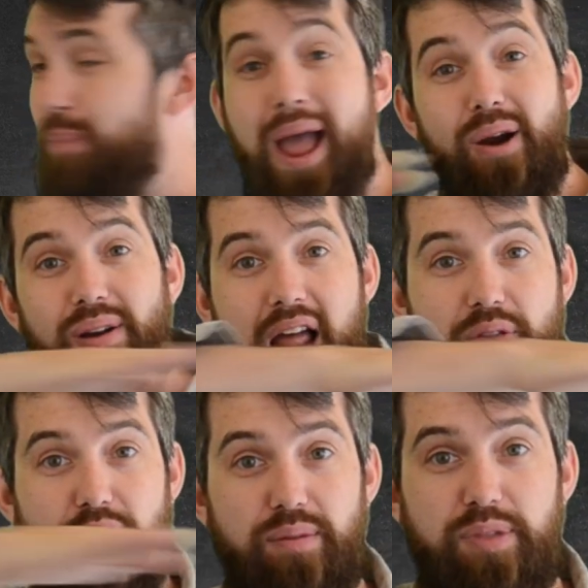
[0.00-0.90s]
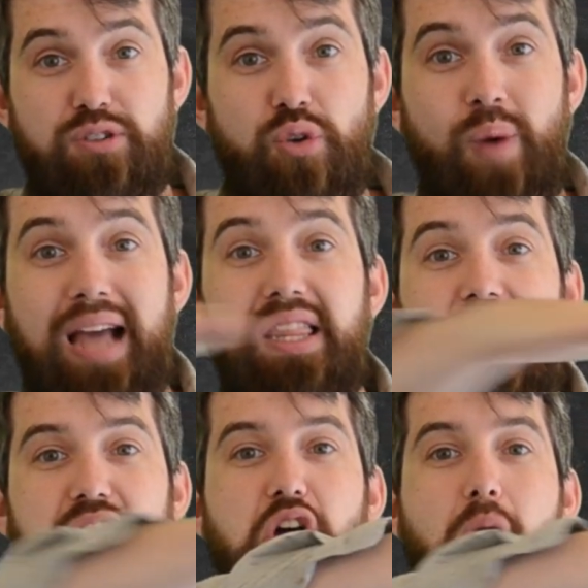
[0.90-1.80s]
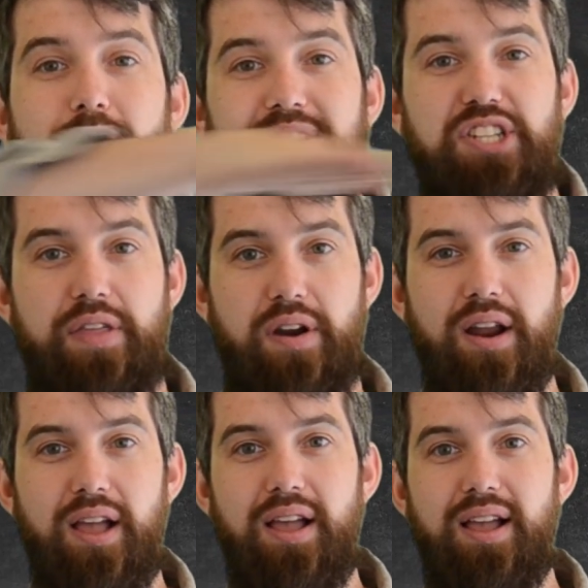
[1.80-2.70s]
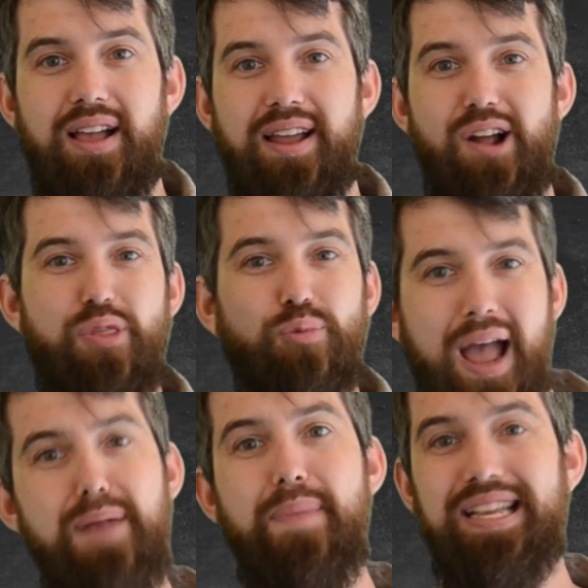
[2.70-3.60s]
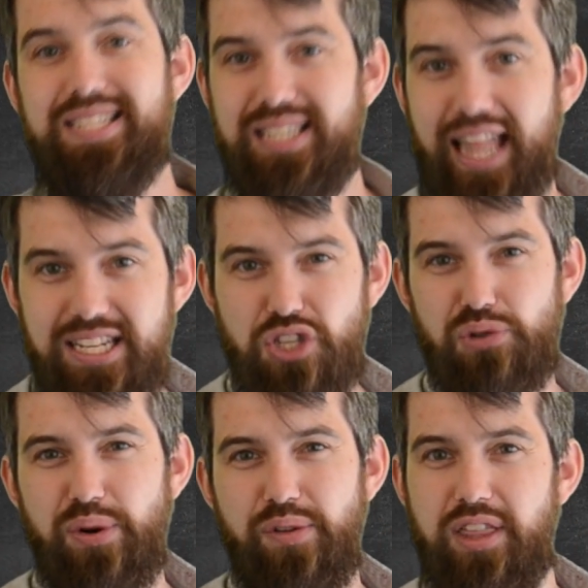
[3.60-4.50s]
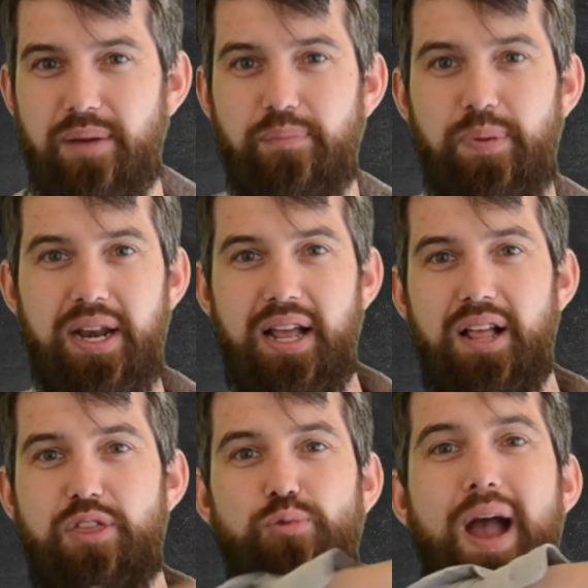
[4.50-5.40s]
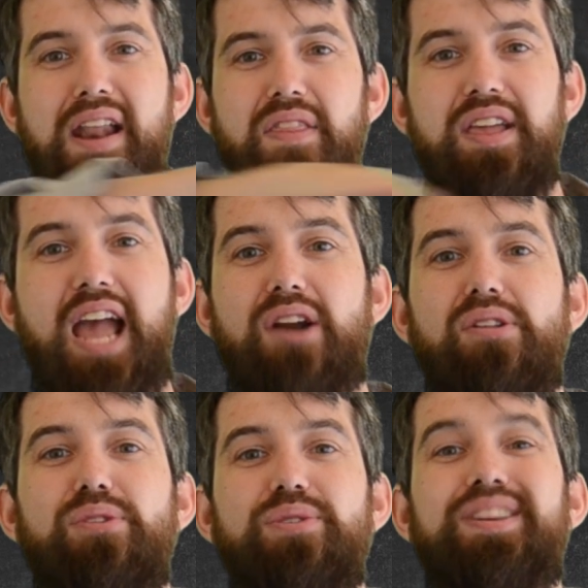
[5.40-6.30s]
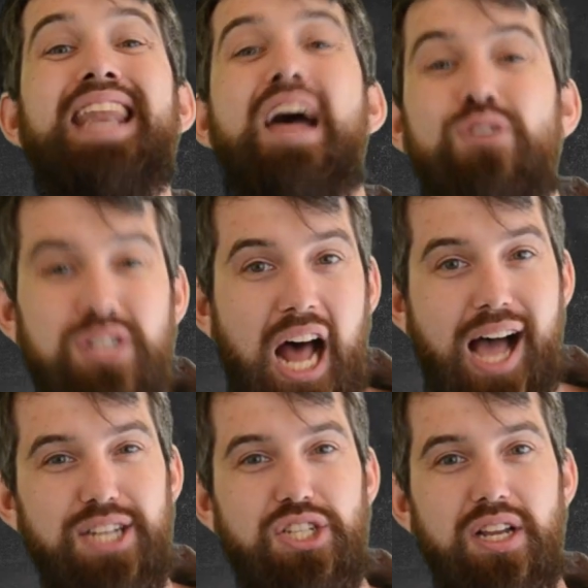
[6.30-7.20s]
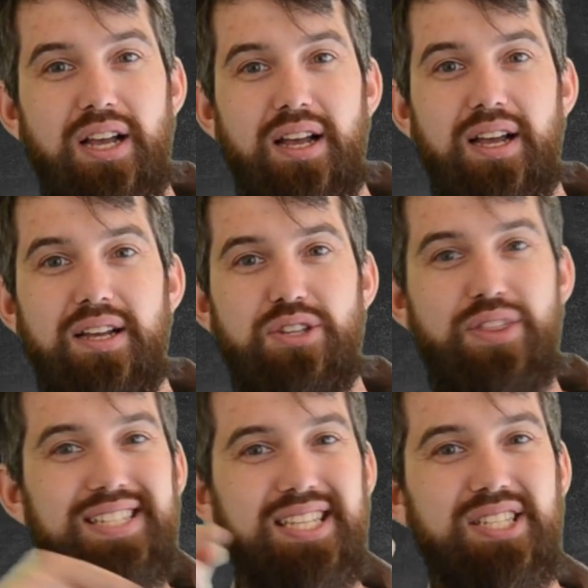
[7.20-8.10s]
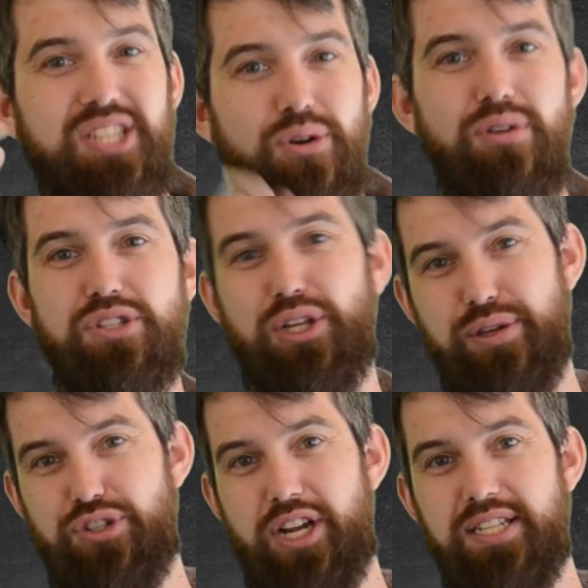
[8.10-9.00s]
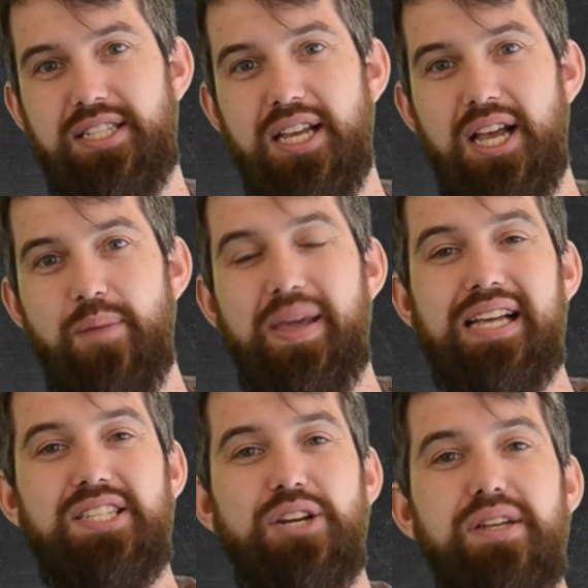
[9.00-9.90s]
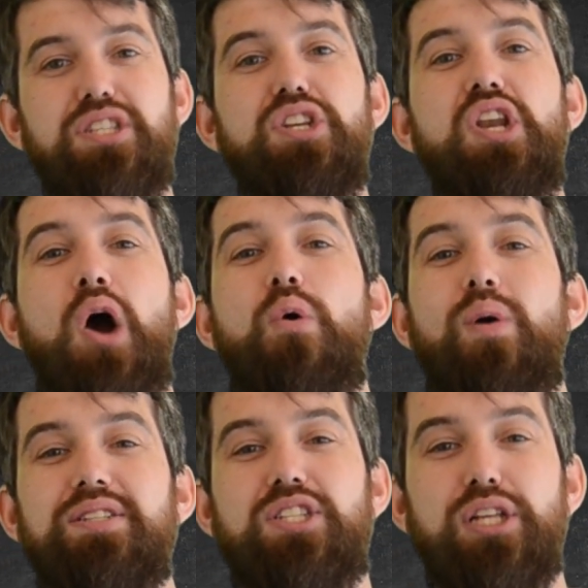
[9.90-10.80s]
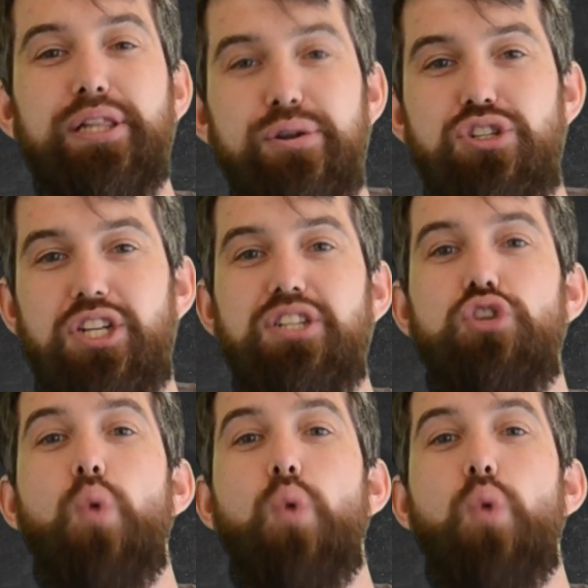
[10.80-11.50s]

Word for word: parallel. They're, they're directly on top of each other. Now, the red may slice through them, but the red and the yellow never touch. So this is zero solutions because there is no solution to